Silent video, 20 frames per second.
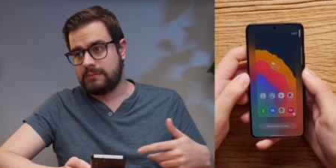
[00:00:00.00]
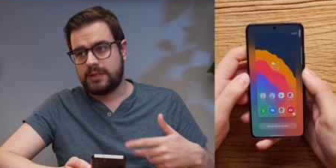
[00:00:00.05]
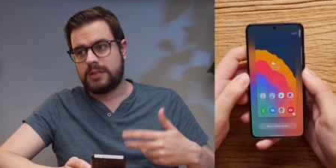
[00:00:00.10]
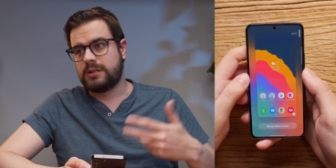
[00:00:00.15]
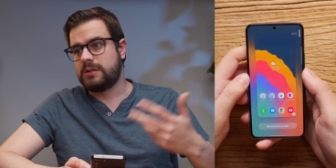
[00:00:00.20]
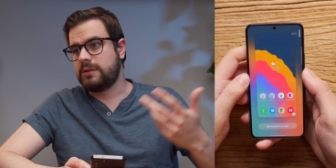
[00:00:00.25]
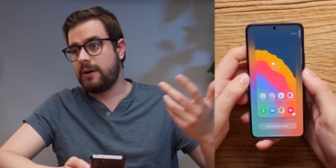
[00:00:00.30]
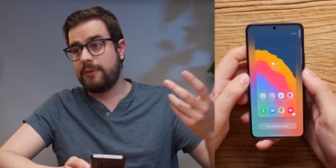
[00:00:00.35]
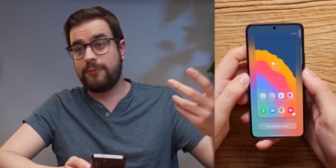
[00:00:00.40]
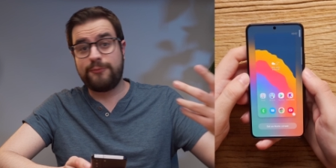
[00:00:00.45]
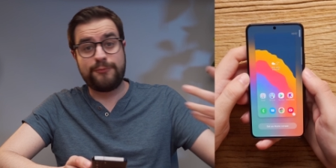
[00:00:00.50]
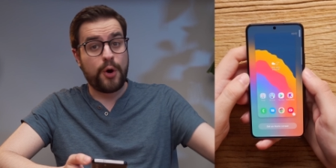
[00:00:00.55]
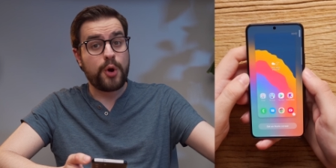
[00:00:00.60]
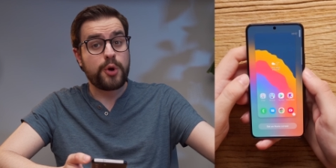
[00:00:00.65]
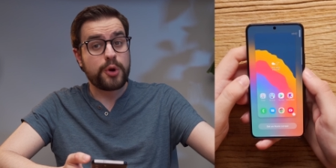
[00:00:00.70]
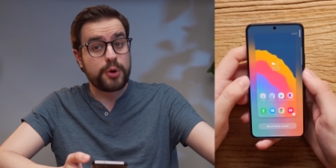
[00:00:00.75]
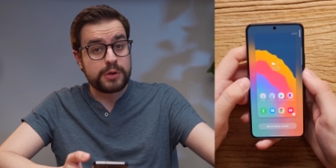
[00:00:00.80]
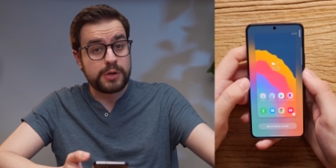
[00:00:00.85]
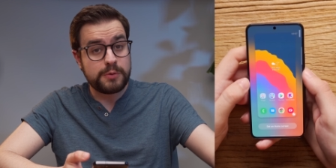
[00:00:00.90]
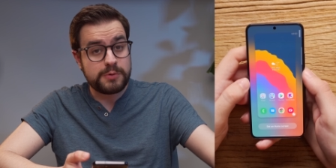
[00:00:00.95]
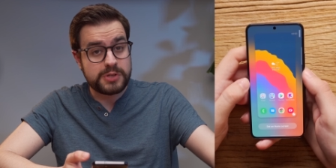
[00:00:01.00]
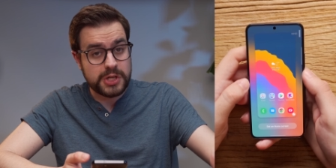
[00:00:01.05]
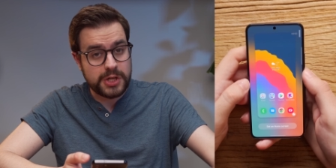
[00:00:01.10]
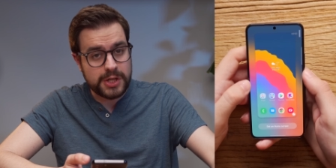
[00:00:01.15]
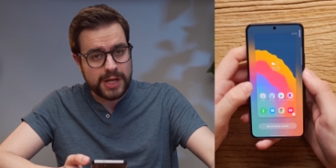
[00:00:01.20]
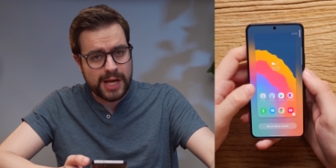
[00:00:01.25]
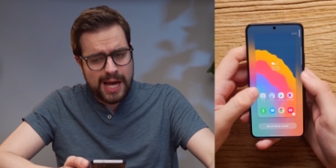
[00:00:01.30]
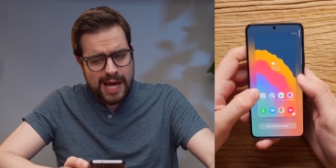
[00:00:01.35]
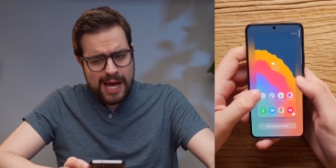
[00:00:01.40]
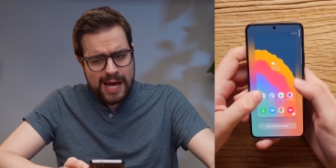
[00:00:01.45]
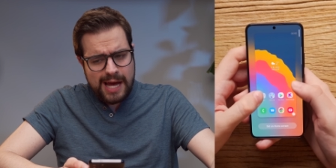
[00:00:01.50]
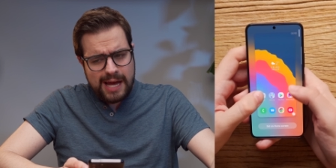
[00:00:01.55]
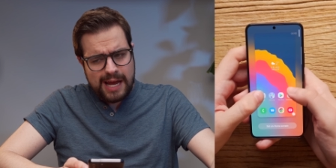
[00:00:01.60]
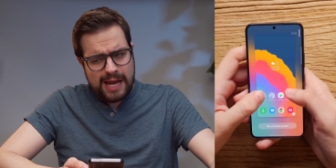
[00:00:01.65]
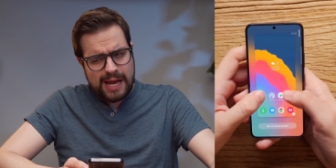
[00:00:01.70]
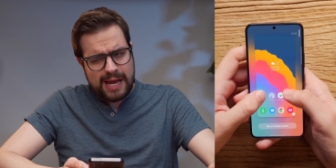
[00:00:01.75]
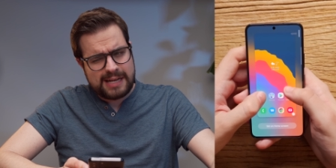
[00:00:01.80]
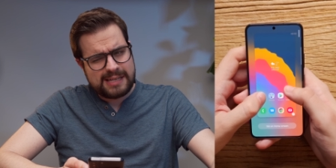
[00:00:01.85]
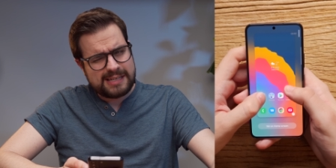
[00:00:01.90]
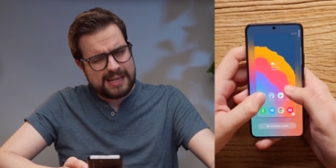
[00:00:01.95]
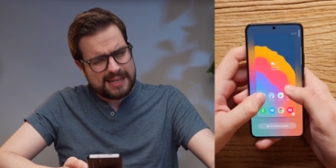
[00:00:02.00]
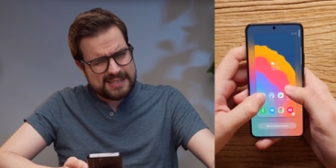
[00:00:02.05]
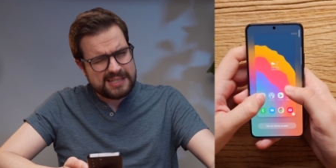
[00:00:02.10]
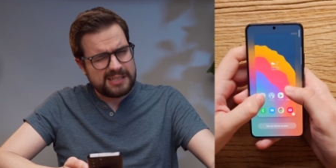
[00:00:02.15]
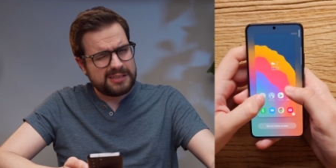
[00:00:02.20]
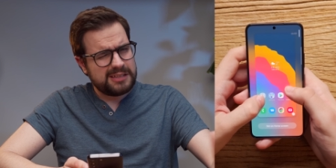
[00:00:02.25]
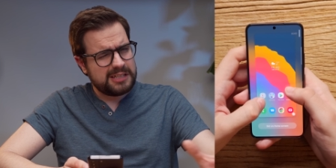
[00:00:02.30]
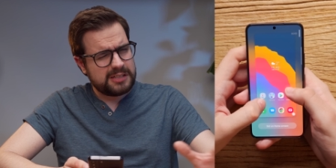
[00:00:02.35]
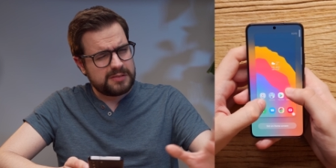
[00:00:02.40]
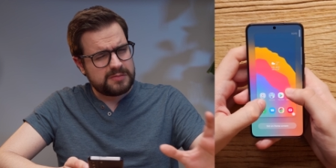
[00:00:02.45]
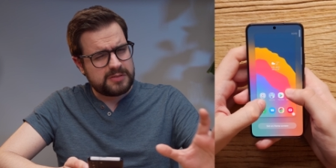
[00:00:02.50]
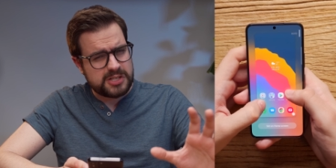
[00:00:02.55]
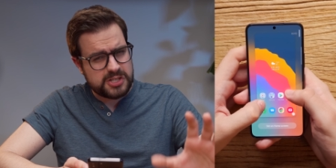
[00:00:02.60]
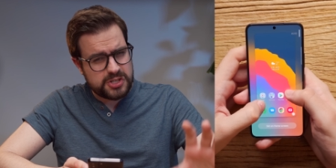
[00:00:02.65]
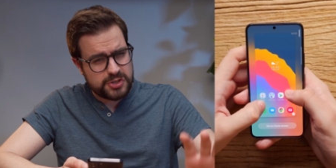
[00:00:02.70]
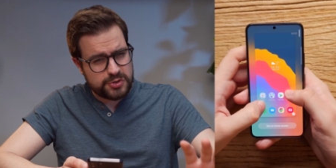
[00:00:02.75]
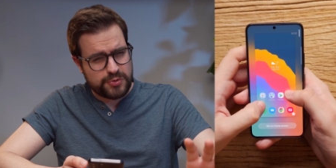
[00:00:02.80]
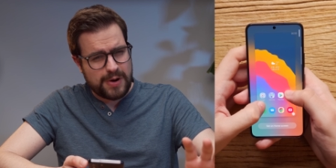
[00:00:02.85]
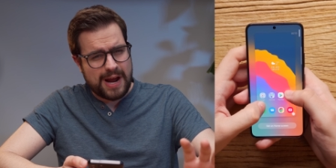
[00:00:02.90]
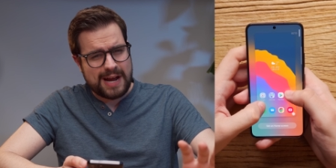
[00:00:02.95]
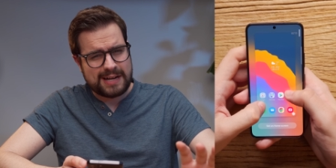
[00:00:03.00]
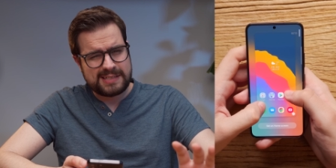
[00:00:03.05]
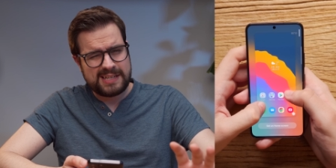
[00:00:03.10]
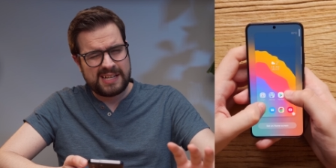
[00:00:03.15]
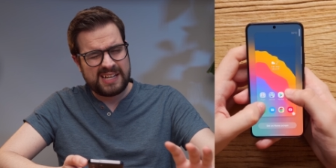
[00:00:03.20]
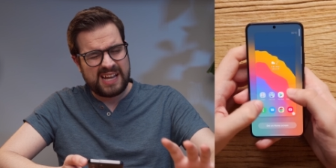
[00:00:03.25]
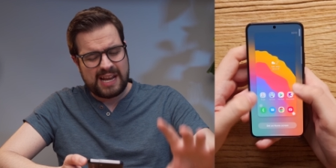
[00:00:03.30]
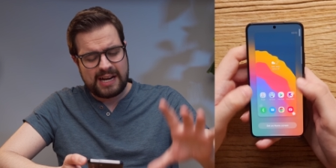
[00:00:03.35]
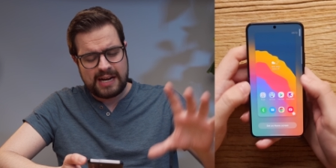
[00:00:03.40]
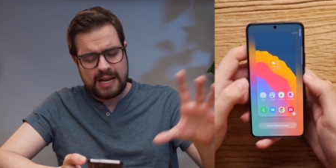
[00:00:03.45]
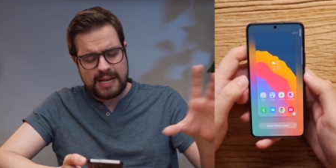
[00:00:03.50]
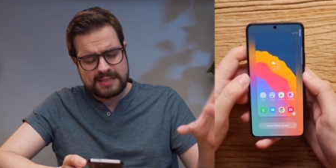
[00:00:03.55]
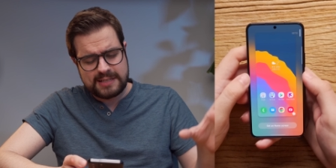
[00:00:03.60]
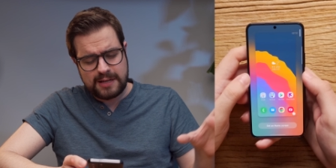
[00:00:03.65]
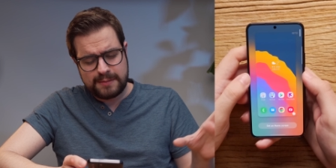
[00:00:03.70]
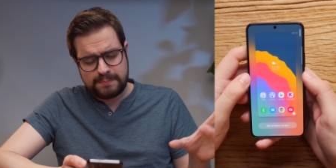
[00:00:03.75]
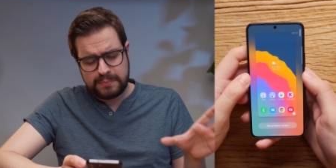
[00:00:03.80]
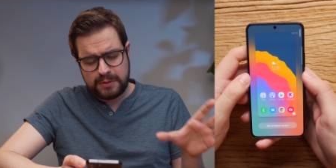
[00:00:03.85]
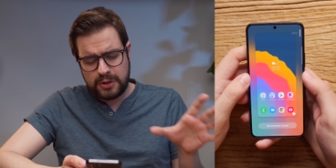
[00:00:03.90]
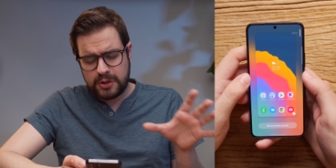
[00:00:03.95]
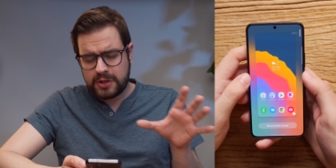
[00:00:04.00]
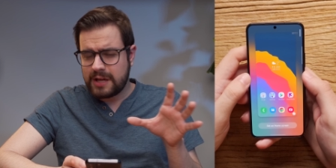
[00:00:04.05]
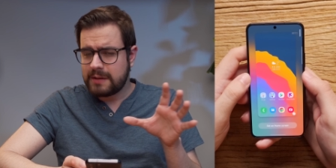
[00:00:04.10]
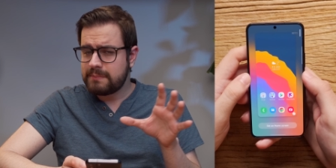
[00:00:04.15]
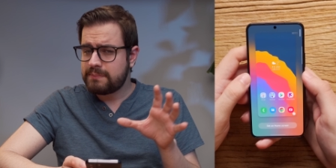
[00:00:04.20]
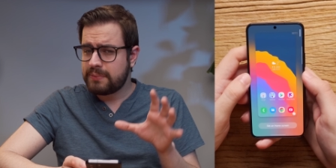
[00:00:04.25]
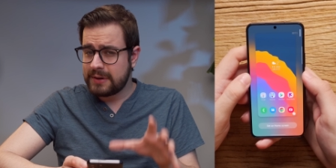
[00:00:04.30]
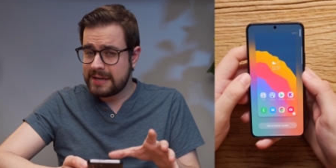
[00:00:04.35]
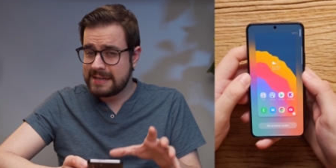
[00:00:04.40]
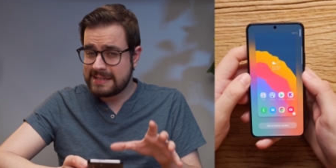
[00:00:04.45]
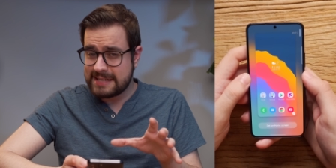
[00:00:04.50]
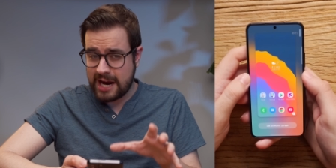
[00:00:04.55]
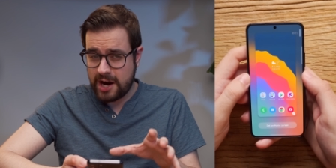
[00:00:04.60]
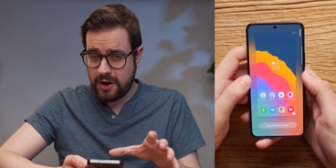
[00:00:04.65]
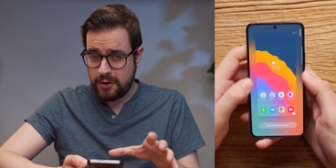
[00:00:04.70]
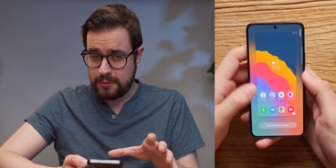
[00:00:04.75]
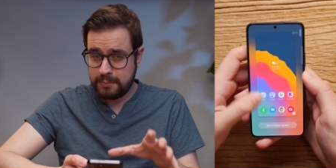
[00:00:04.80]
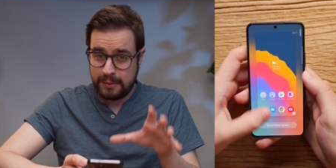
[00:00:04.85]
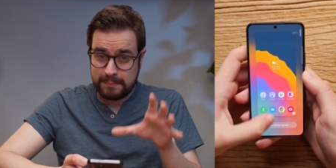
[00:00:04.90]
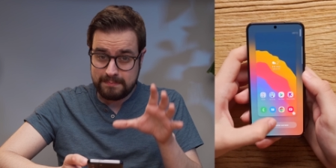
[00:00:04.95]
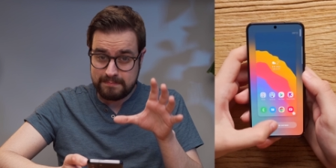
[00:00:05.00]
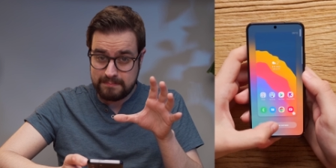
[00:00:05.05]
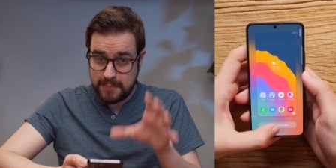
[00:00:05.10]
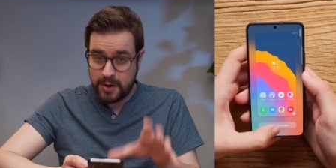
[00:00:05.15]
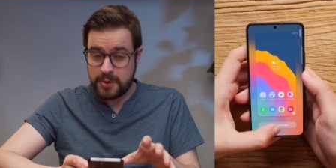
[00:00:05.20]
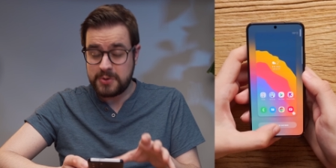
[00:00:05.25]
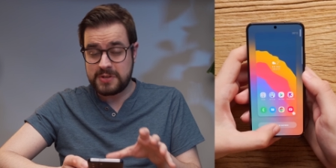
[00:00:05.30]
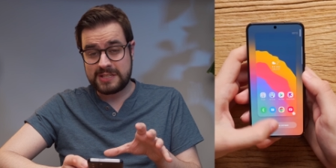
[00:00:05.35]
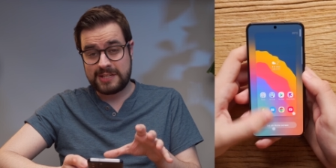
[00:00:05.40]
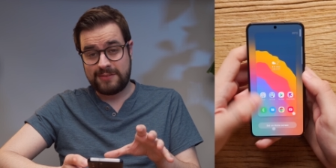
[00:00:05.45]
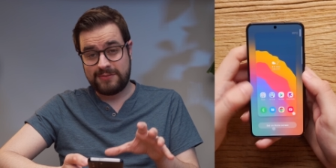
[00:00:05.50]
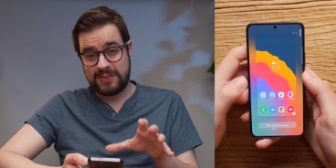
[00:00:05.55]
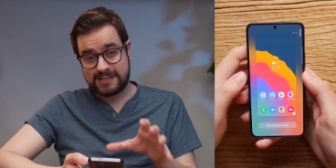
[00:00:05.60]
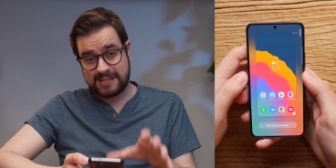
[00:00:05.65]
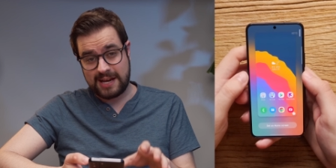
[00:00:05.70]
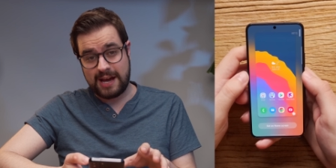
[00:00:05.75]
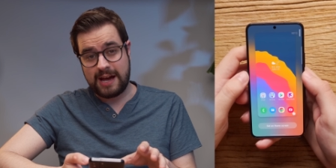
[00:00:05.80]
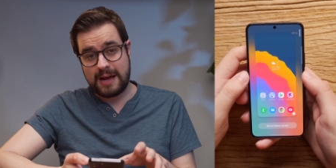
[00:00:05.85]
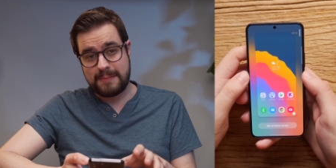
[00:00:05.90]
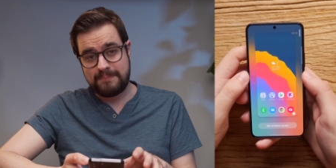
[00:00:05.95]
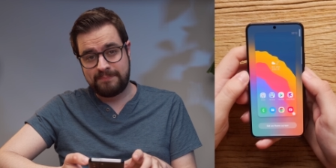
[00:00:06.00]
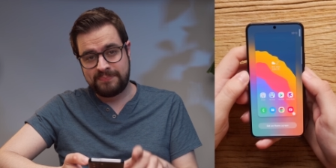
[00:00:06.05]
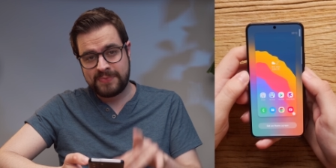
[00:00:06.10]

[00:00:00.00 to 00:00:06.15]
a photo you took, it gets a little distracting and it ends up looking pretty terrible most of the time.